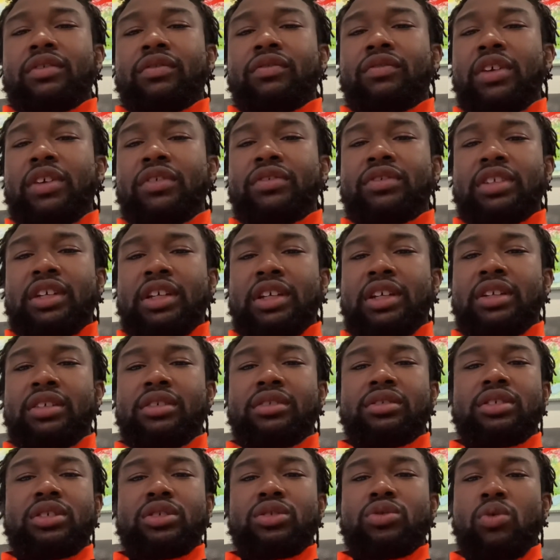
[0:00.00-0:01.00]

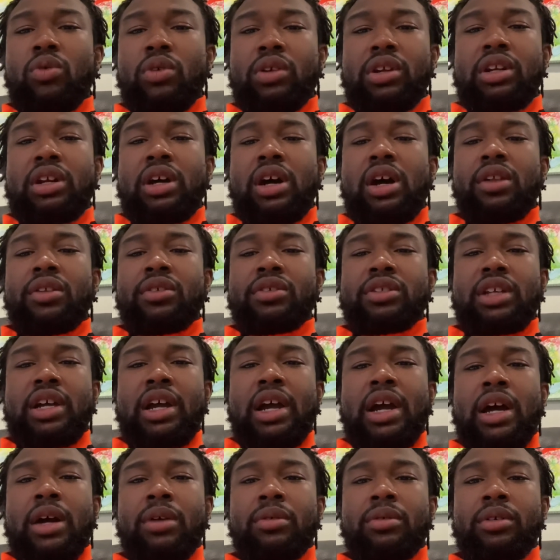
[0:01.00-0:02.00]
15 to $20 an
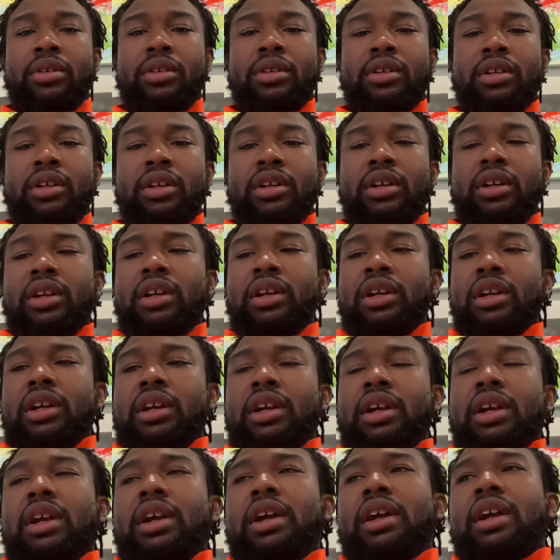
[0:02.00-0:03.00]
hour.
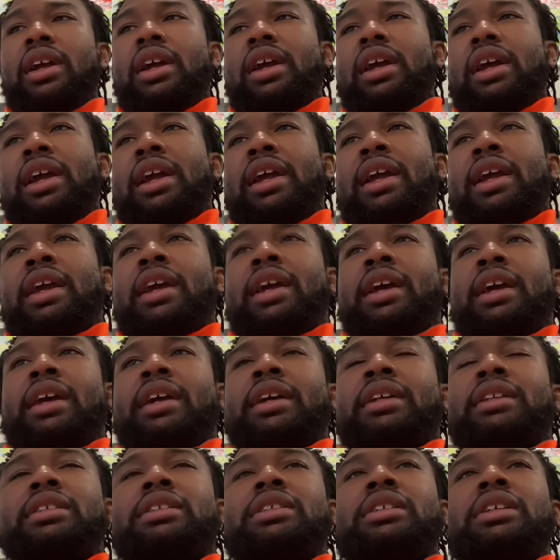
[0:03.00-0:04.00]

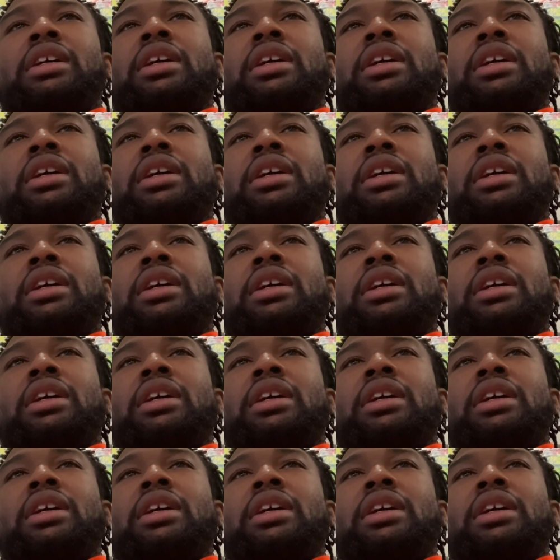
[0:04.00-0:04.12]
And